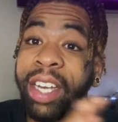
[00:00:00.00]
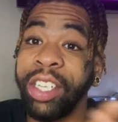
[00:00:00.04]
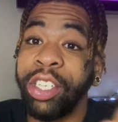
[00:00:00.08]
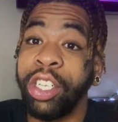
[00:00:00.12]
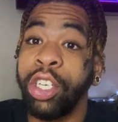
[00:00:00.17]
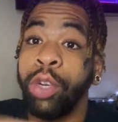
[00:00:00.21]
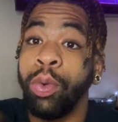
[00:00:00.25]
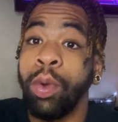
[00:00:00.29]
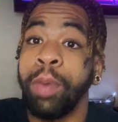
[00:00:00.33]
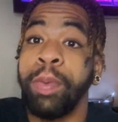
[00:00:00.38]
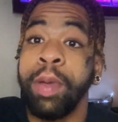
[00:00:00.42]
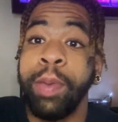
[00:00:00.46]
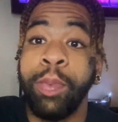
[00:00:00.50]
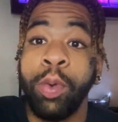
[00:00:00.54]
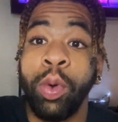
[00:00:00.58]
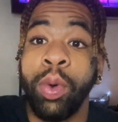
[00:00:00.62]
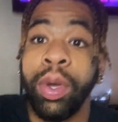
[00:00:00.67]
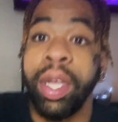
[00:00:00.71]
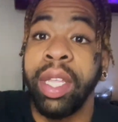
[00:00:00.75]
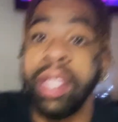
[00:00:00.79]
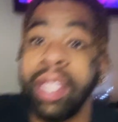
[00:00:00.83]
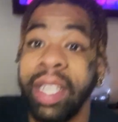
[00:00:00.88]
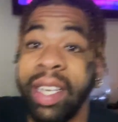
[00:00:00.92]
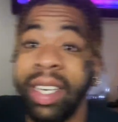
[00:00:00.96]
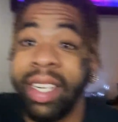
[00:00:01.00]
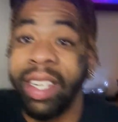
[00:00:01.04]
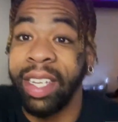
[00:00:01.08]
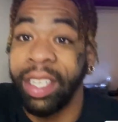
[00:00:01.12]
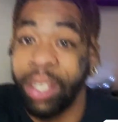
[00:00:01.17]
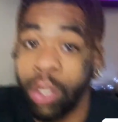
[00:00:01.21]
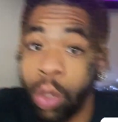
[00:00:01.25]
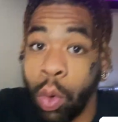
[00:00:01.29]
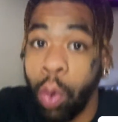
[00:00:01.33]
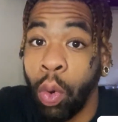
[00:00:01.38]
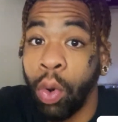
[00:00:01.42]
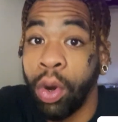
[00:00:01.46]
genuine people in the
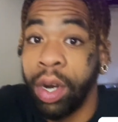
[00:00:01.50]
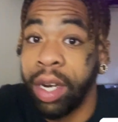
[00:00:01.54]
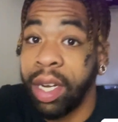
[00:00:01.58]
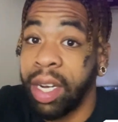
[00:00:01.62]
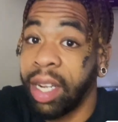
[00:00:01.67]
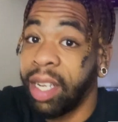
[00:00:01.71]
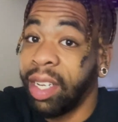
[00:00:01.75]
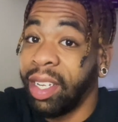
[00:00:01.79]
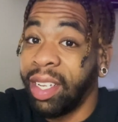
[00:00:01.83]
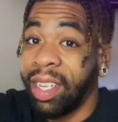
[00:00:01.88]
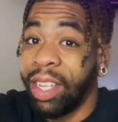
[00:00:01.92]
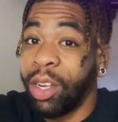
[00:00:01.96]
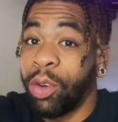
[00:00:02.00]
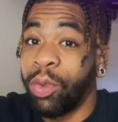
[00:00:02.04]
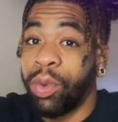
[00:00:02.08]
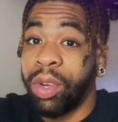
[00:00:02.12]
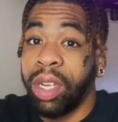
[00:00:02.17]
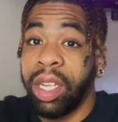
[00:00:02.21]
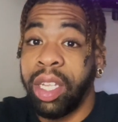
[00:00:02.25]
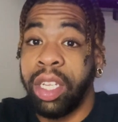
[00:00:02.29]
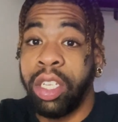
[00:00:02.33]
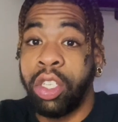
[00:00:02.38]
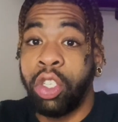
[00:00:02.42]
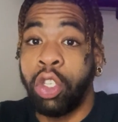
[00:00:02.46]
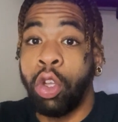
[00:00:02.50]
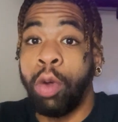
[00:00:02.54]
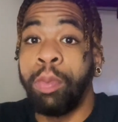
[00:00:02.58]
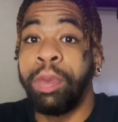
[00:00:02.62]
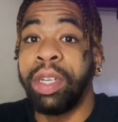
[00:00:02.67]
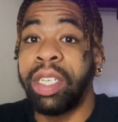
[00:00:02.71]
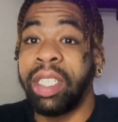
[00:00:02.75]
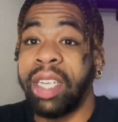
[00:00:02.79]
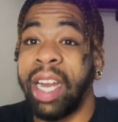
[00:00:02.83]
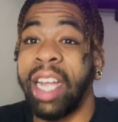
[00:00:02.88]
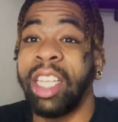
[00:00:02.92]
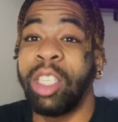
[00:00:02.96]
Discord, literally so
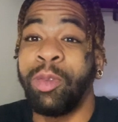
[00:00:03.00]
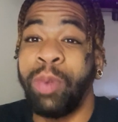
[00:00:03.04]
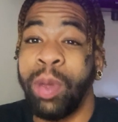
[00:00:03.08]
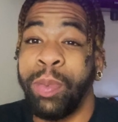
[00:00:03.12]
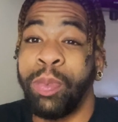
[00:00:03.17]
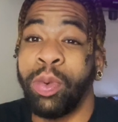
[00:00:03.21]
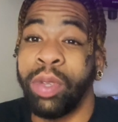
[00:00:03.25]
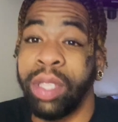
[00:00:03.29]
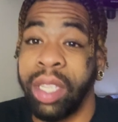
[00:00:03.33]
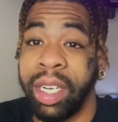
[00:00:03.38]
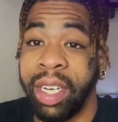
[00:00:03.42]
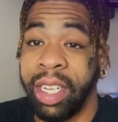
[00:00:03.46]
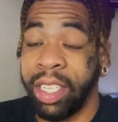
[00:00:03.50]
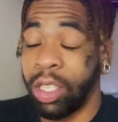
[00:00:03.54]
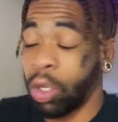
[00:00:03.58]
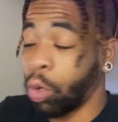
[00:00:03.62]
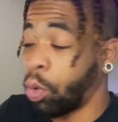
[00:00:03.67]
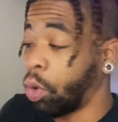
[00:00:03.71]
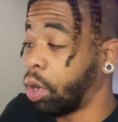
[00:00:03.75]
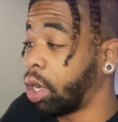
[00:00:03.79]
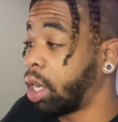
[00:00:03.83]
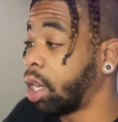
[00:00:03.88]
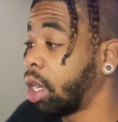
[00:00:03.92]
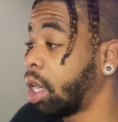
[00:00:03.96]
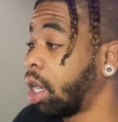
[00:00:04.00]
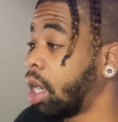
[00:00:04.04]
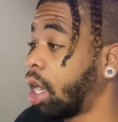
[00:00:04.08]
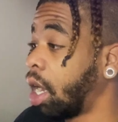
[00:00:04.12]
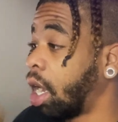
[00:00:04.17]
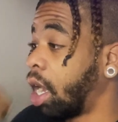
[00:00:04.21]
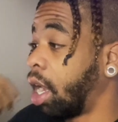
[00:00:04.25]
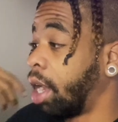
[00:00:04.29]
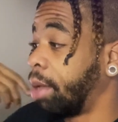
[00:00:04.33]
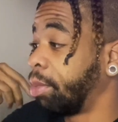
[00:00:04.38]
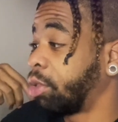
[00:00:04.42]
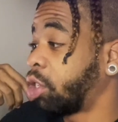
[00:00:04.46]
much nice people in the Discord.
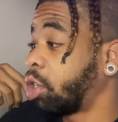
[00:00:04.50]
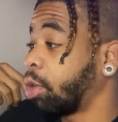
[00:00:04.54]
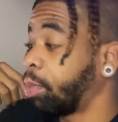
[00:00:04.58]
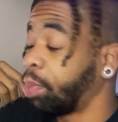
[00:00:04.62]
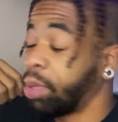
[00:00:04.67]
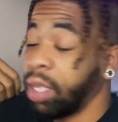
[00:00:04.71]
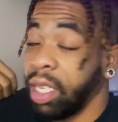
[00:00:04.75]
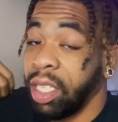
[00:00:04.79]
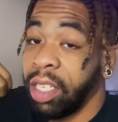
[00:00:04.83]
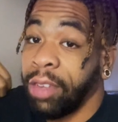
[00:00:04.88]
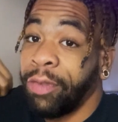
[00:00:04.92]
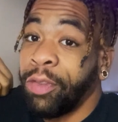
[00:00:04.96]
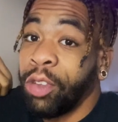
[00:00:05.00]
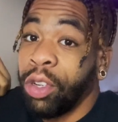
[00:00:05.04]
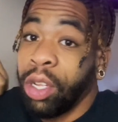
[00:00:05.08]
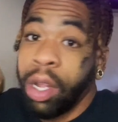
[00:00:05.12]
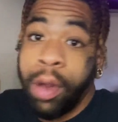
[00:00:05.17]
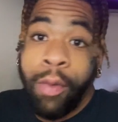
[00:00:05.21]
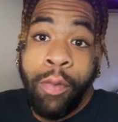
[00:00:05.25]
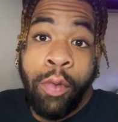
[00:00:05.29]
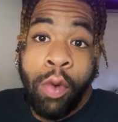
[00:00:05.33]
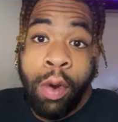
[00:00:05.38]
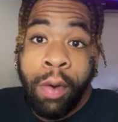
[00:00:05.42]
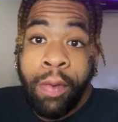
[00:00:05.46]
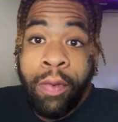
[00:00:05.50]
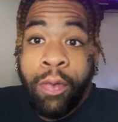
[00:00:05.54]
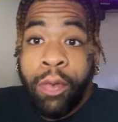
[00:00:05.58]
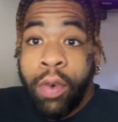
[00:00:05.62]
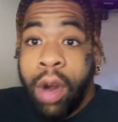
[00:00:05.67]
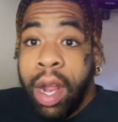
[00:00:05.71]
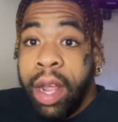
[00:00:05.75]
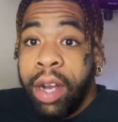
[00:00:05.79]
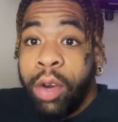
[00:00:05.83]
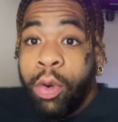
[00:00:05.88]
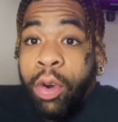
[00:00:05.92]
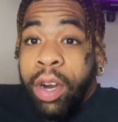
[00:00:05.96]
So please, if you're looking for a
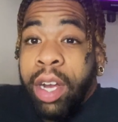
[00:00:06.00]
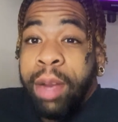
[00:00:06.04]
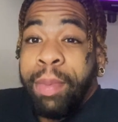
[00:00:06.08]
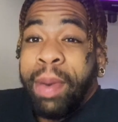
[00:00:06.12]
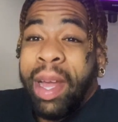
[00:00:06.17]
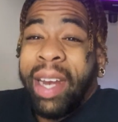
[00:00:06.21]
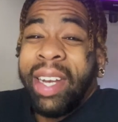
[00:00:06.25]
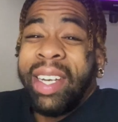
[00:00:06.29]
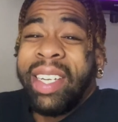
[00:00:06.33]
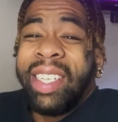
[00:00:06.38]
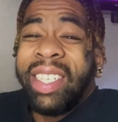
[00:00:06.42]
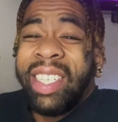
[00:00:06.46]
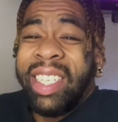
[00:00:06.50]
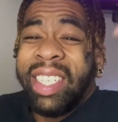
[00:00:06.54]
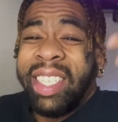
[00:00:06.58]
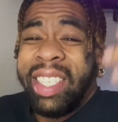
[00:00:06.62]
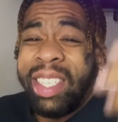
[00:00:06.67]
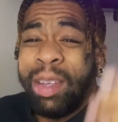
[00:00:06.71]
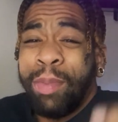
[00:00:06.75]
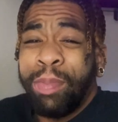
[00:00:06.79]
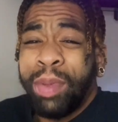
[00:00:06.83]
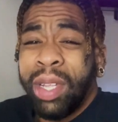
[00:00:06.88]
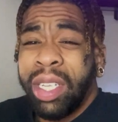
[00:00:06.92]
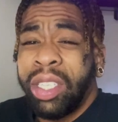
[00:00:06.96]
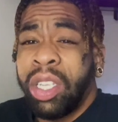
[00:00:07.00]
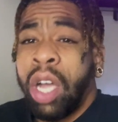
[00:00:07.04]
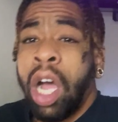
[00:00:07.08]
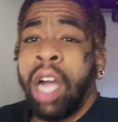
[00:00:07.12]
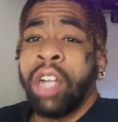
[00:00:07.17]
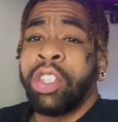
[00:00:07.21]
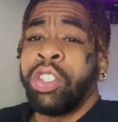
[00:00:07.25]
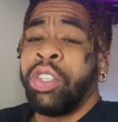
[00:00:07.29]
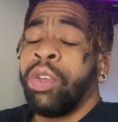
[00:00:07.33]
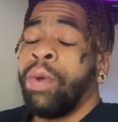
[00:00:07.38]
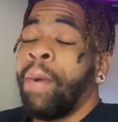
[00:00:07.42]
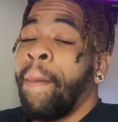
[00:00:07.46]
friend or anybody to just simply
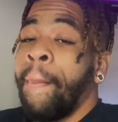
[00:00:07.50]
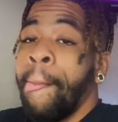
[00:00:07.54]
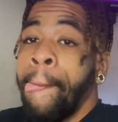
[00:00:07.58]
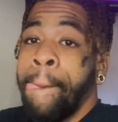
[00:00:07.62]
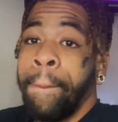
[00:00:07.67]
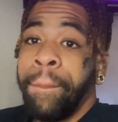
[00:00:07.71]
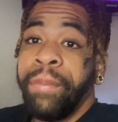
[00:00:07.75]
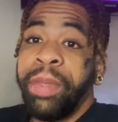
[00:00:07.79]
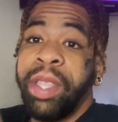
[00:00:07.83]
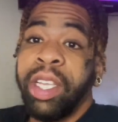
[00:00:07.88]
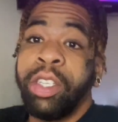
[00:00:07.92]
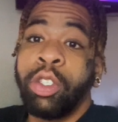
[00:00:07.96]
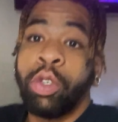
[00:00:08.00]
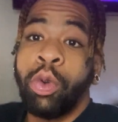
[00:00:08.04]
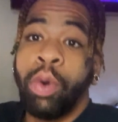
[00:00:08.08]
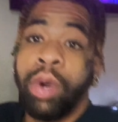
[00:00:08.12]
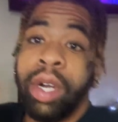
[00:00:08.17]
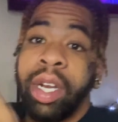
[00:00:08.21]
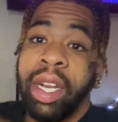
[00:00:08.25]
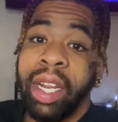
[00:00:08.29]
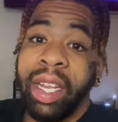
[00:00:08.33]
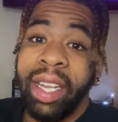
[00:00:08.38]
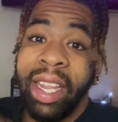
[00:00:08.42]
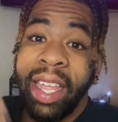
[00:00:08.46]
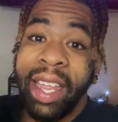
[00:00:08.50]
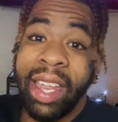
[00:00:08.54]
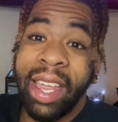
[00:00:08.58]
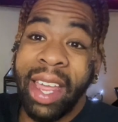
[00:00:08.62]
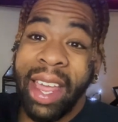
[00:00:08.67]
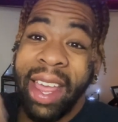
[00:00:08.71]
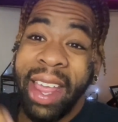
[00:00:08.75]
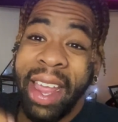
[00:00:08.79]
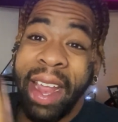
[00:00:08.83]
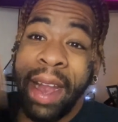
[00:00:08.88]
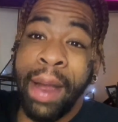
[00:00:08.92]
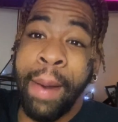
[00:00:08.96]
talk to, Discord link
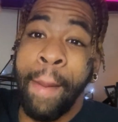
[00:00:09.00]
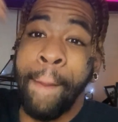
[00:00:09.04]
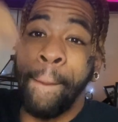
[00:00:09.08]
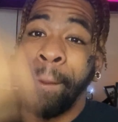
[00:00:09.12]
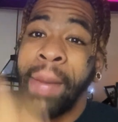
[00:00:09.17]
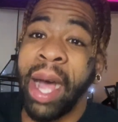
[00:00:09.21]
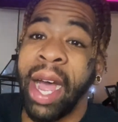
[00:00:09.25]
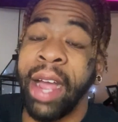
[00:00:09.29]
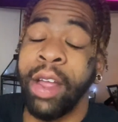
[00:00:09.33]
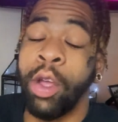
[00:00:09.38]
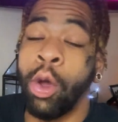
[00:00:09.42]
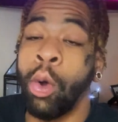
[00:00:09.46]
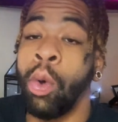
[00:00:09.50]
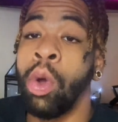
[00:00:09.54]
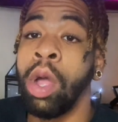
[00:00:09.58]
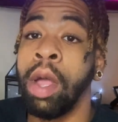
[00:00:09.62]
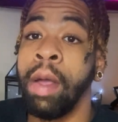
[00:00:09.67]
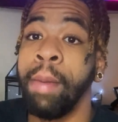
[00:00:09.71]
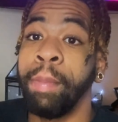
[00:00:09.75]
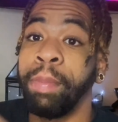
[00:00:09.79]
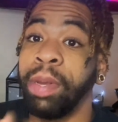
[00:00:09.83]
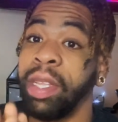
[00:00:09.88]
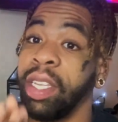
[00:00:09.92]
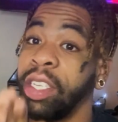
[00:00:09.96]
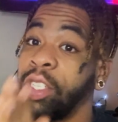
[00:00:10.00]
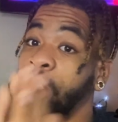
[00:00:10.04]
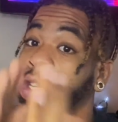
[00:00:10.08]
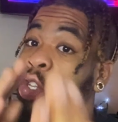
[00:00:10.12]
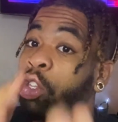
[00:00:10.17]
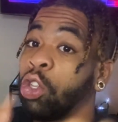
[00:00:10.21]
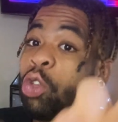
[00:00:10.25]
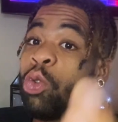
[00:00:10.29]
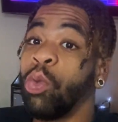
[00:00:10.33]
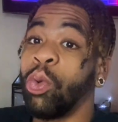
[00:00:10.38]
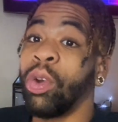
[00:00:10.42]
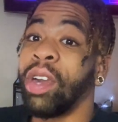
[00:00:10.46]
in bio, please,
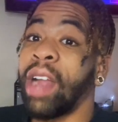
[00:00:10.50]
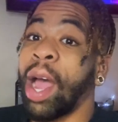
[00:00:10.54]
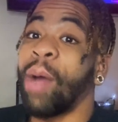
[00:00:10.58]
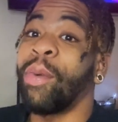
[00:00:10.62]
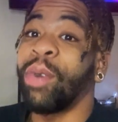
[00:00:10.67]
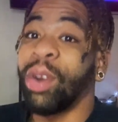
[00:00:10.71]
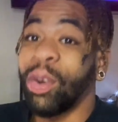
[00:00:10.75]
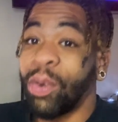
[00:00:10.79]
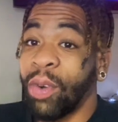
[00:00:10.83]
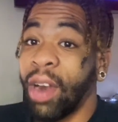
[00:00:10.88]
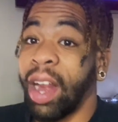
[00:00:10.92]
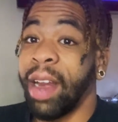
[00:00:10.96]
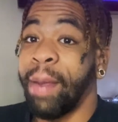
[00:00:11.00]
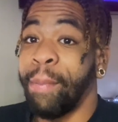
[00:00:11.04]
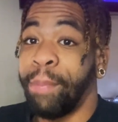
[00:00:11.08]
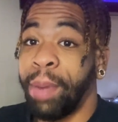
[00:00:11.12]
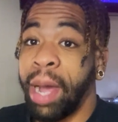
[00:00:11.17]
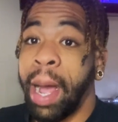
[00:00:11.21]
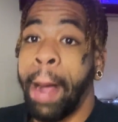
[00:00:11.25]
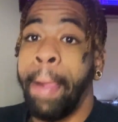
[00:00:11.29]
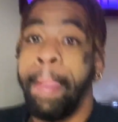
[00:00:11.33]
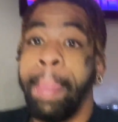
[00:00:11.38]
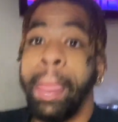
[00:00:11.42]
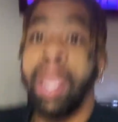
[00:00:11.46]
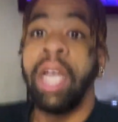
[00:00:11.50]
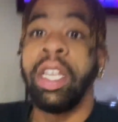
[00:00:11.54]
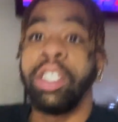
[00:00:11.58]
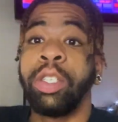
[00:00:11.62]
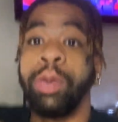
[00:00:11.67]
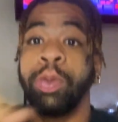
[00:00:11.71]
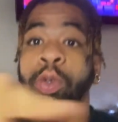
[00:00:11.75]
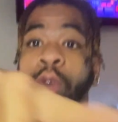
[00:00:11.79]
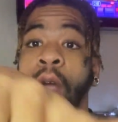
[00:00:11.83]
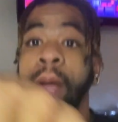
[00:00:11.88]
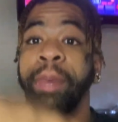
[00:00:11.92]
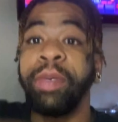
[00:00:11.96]
you will not regret it. But
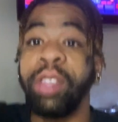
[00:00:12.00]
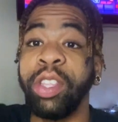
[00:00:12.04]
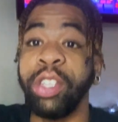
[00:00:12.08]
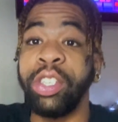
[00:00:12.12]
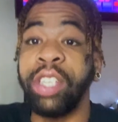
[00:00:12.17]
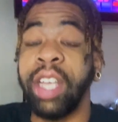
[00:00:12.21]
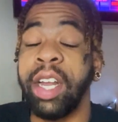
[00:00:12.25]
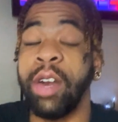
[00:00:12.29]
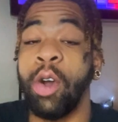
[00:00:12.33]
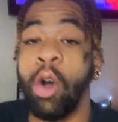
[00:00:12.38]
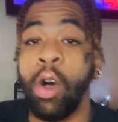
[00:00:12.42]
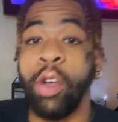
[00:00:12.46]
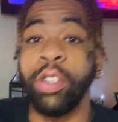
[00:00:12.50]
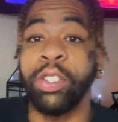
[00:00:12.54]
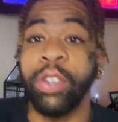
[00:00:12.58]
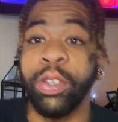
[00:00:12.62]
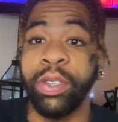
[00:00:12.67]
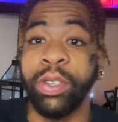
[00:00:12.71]
subscribe to the channel, also